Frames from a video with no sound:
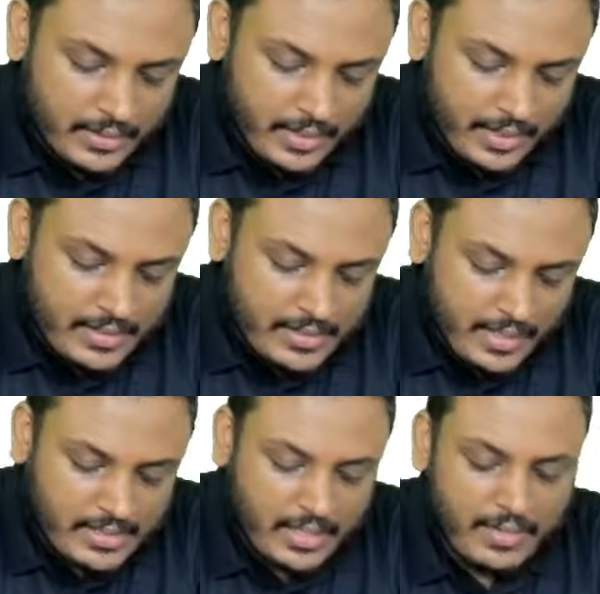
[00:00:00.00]
Then
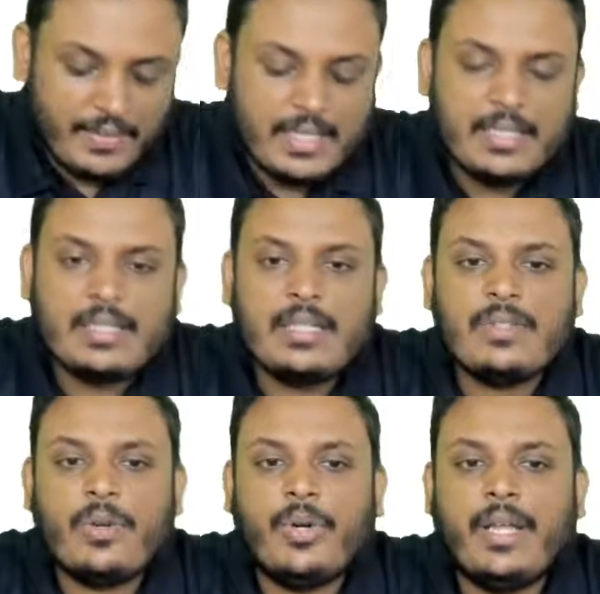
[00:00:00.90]
such evidence is
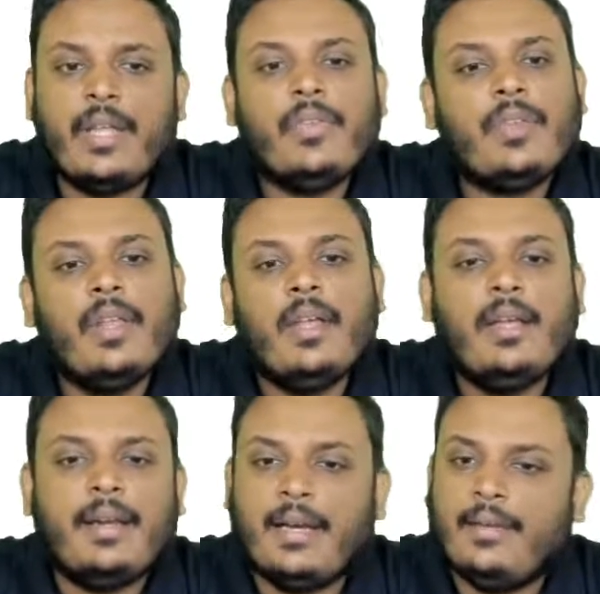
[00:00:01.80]
known as
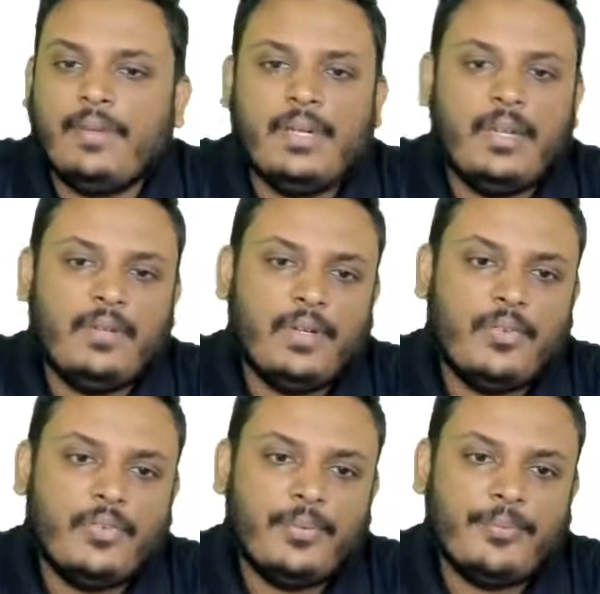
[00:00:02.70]
relevant
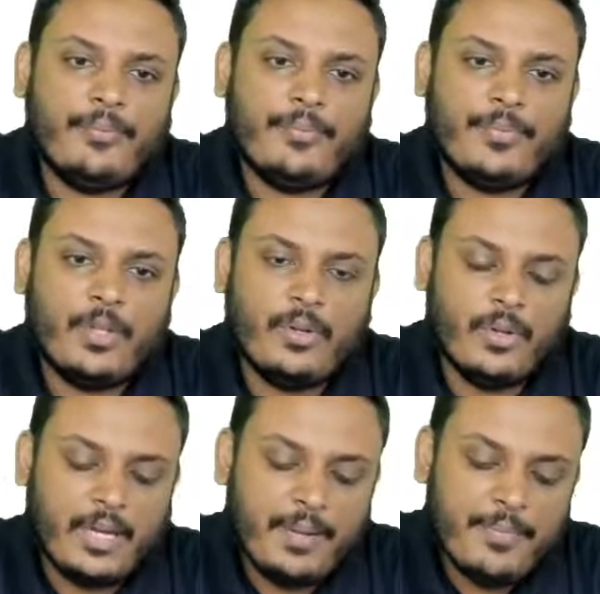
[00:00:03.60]
evidence.
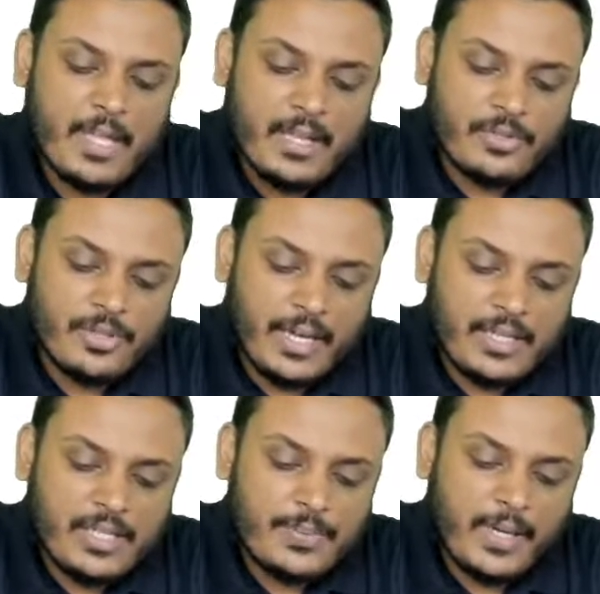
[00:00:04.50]
Okay. So that
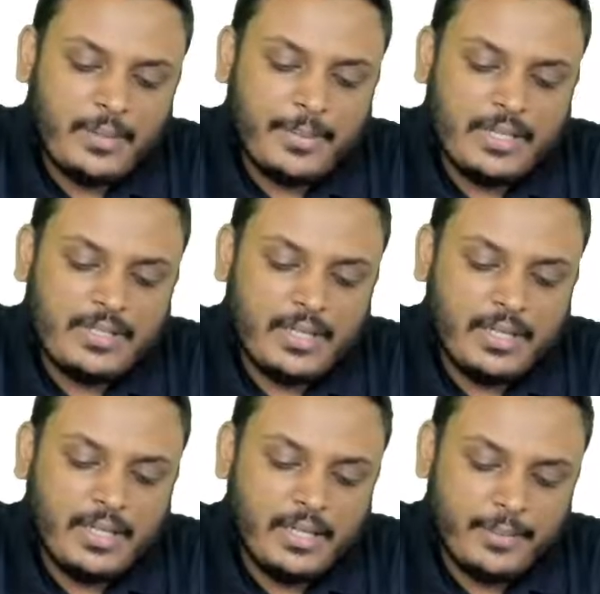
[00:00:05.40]
is what
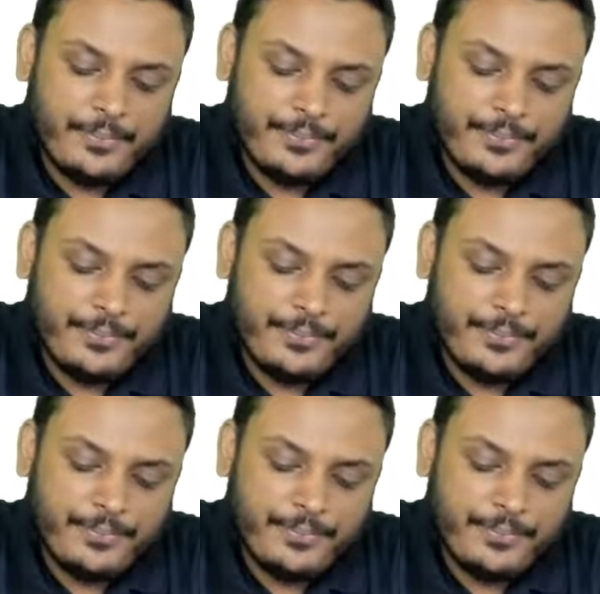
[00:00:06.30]
mentioned here.